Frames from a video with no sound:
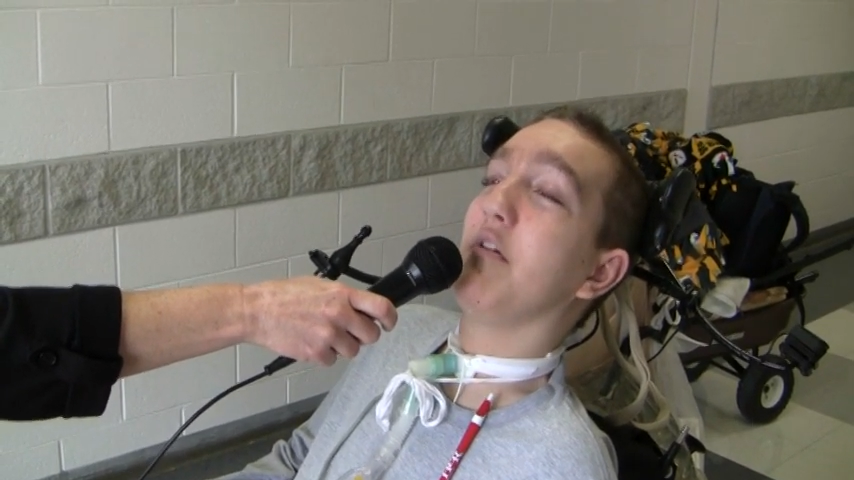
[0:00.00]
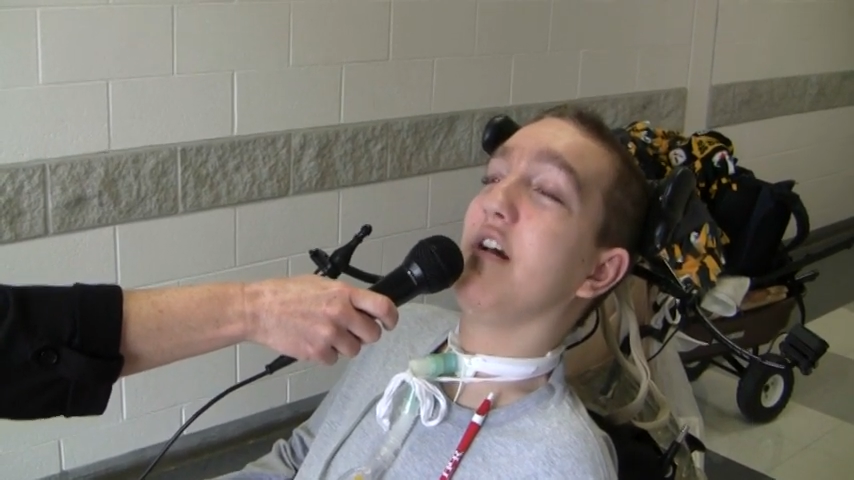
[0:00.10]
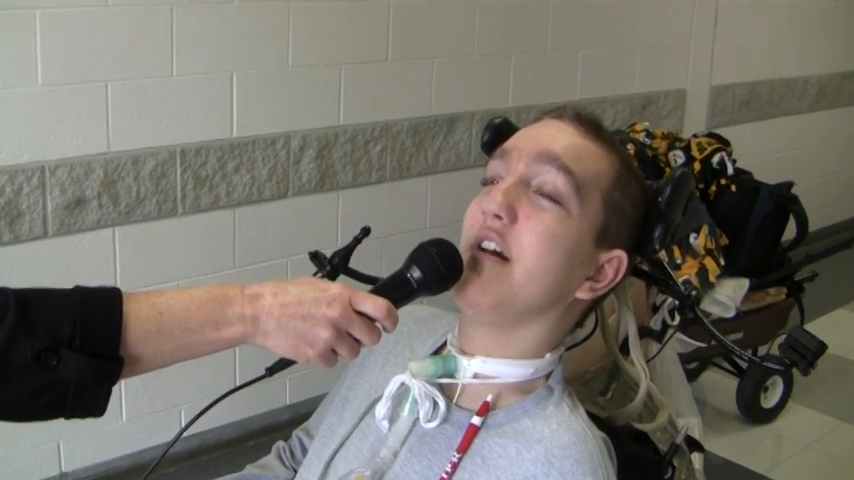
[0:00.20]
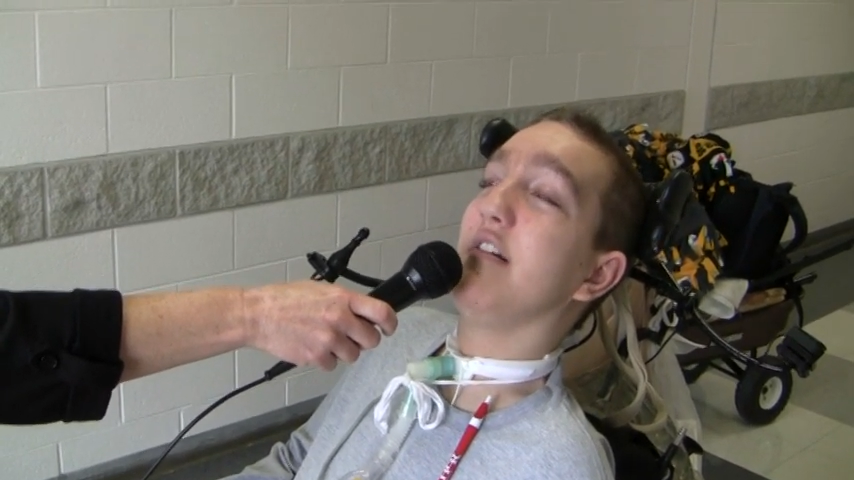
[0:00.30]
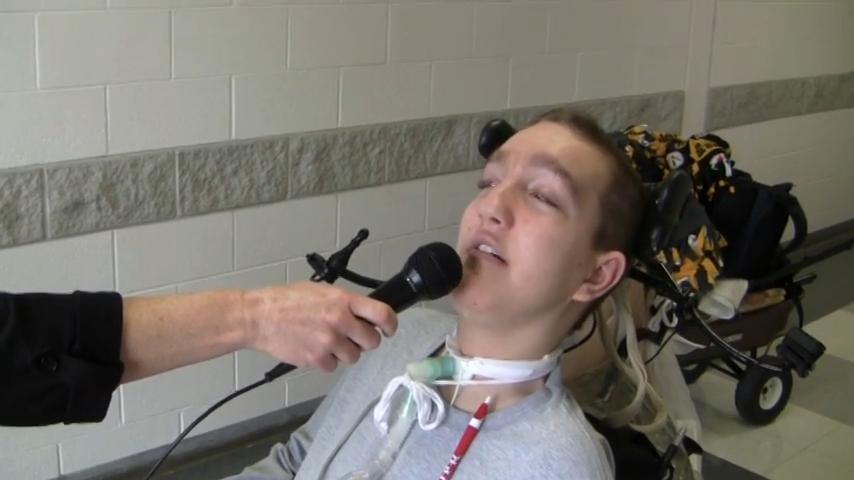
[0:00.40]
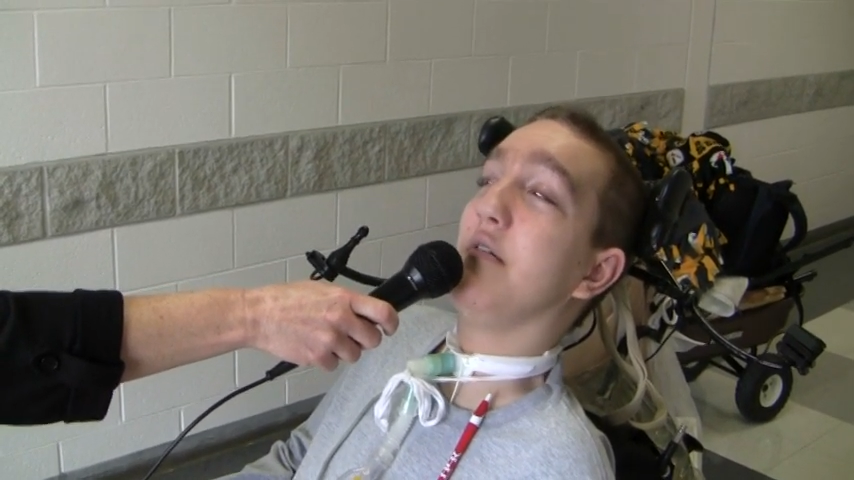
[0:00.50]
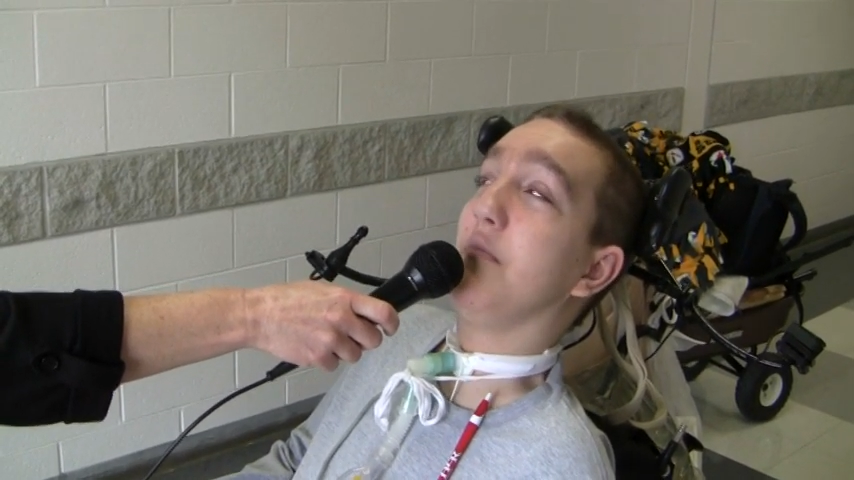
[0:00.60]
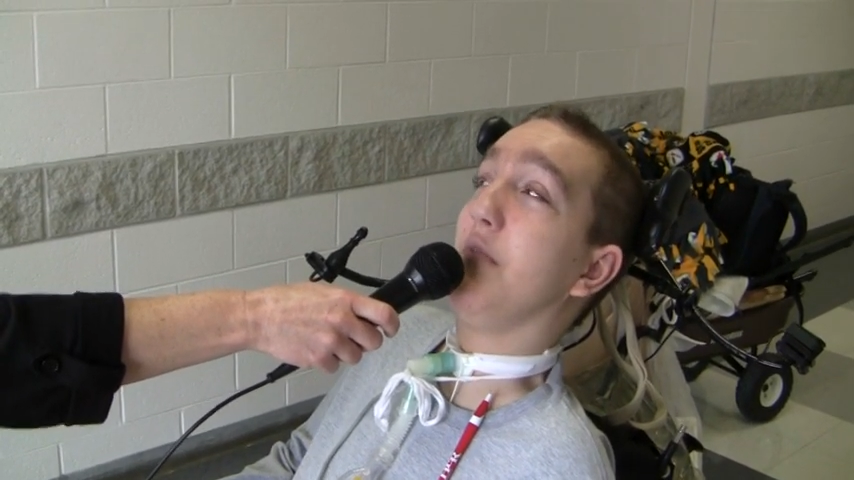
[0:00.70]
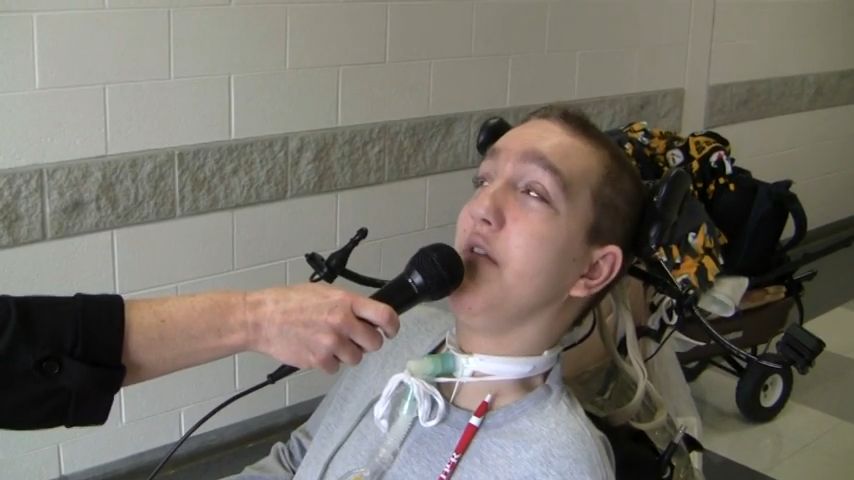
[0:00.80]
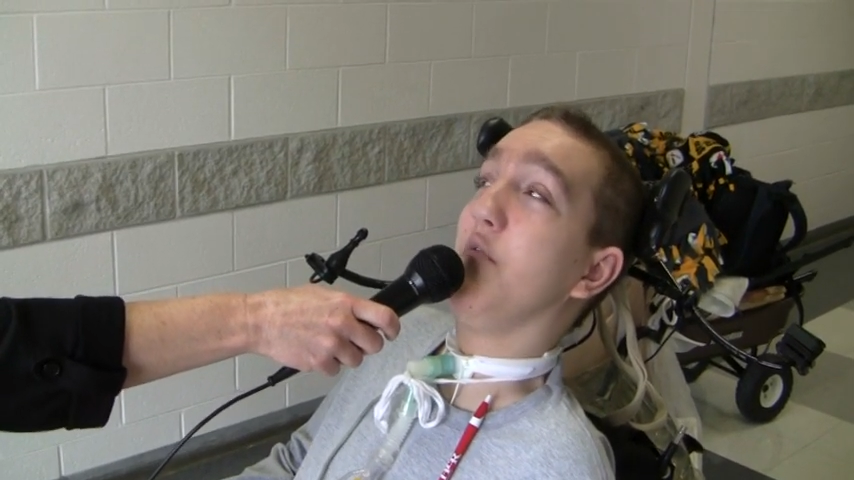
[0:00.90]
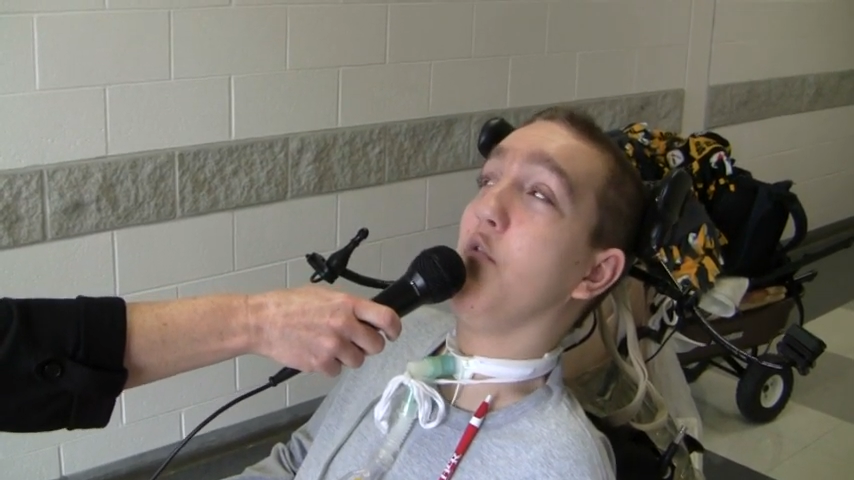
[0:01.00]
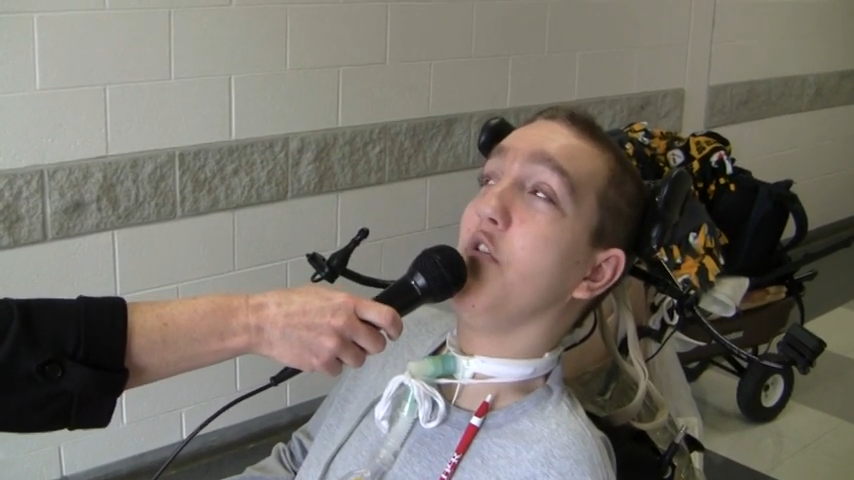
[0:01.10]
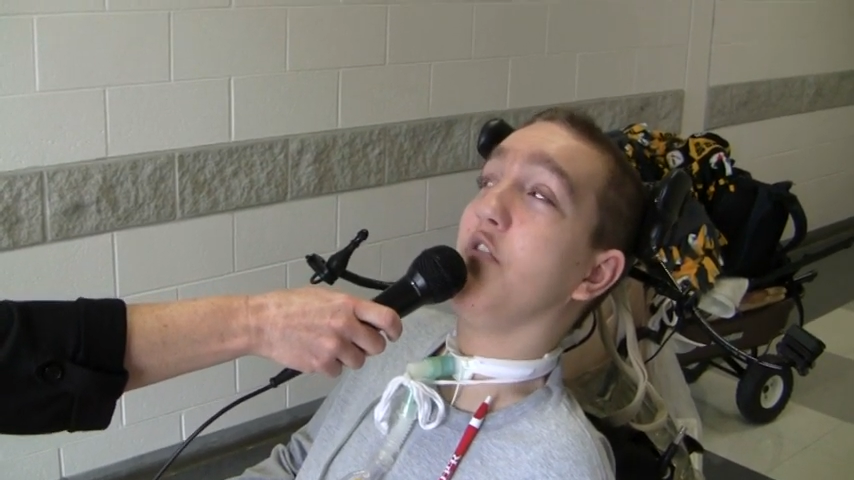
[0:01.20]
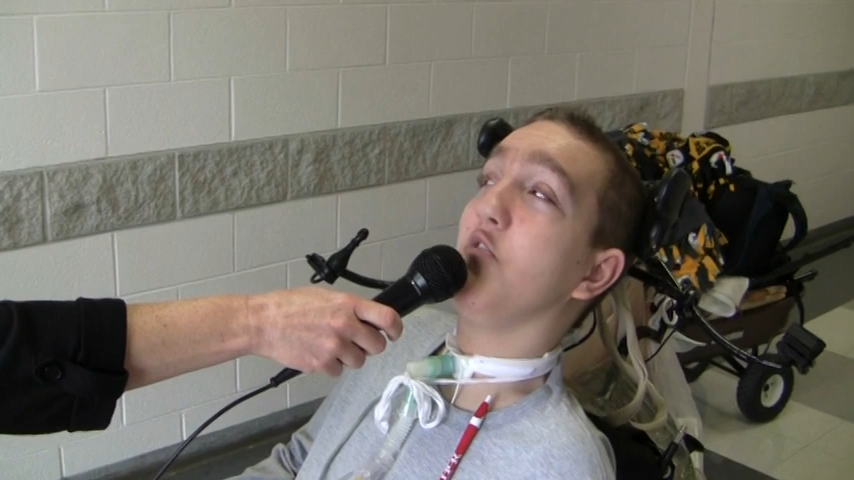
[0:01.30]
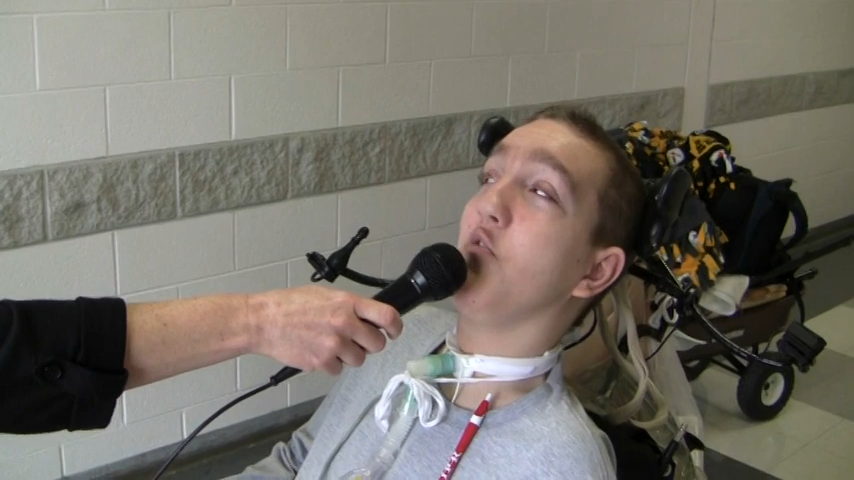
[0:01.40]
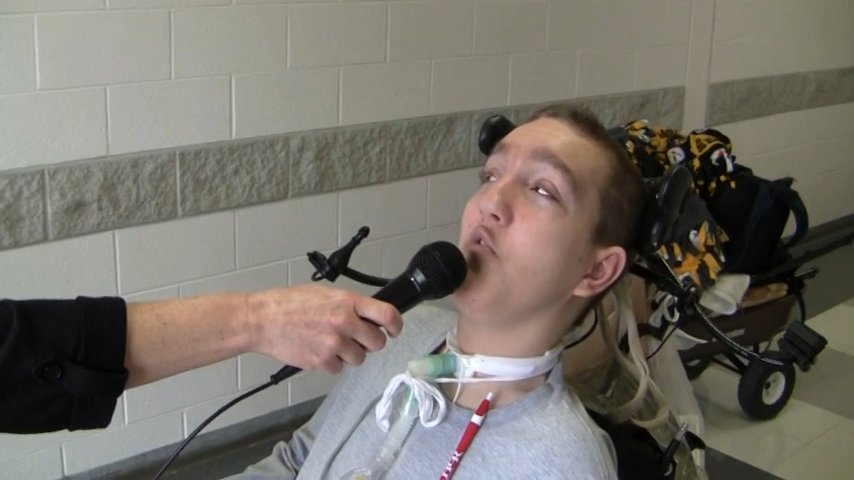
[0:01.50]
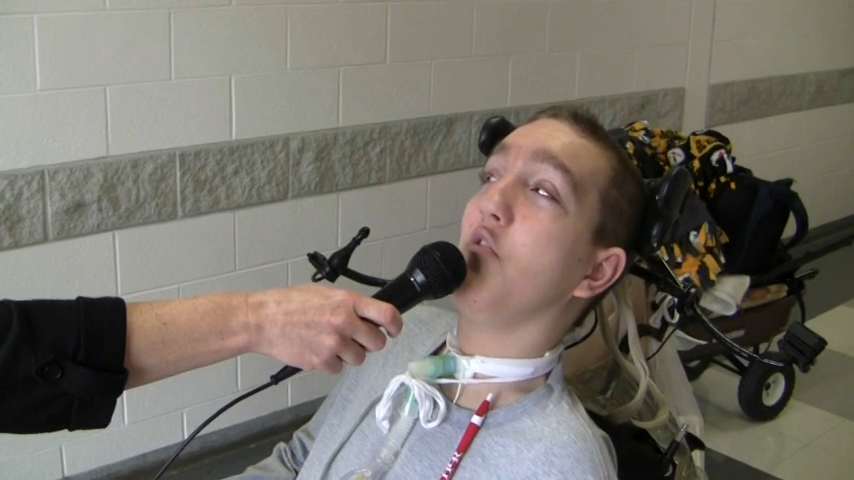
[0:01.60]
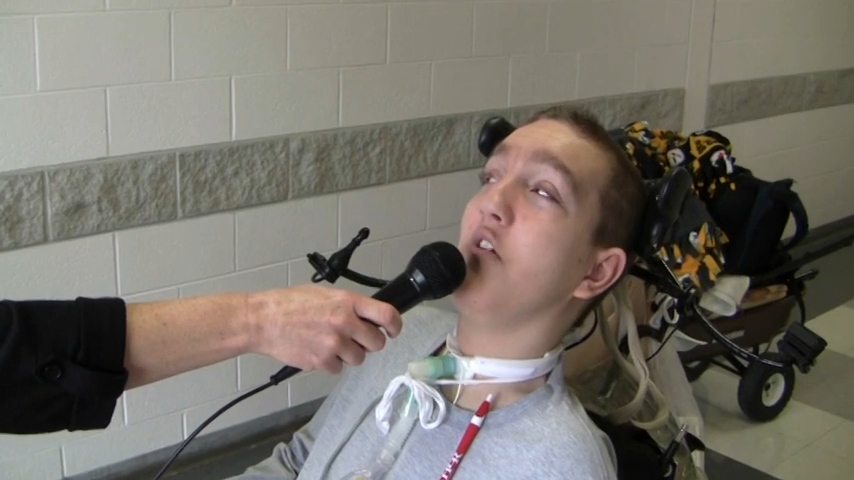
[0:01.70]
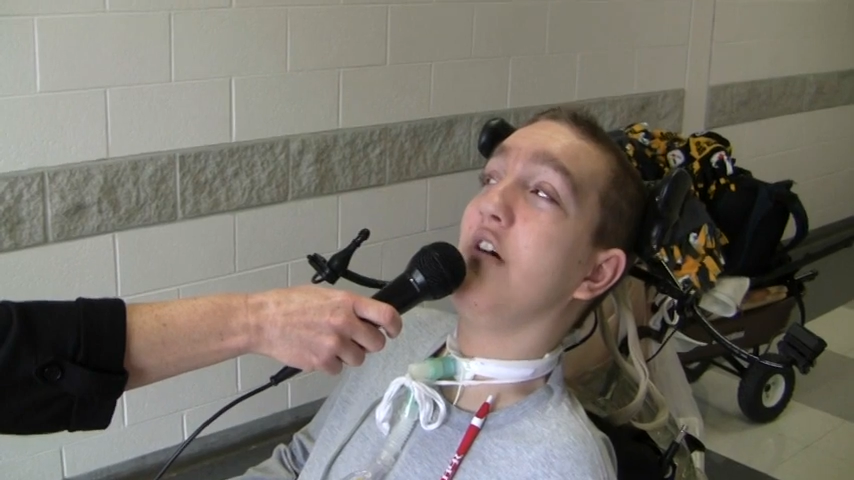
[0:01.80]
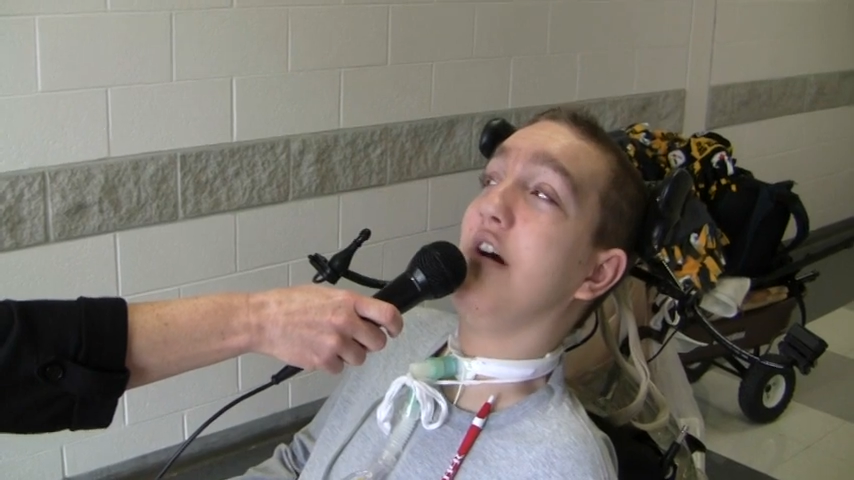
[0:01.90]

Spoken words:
because before school,